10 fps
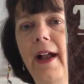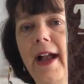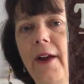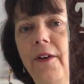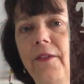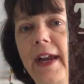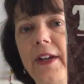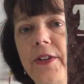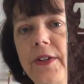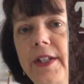out of a
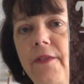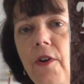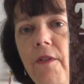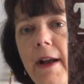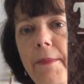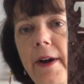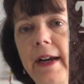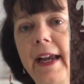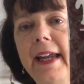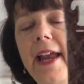Tootsie Roll wrapper.
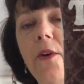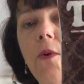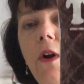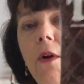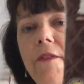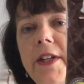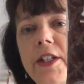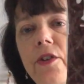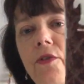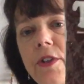Again, all I've done
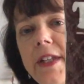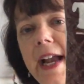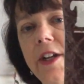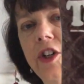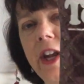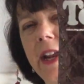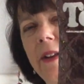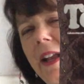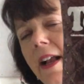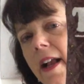is cross hatch it.
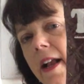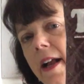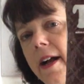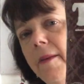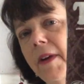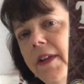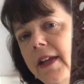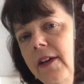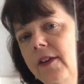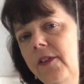I think
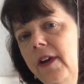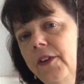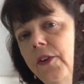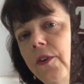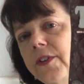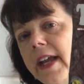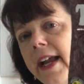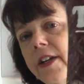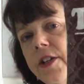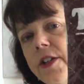it looks nice cross
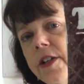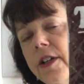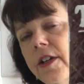hatched.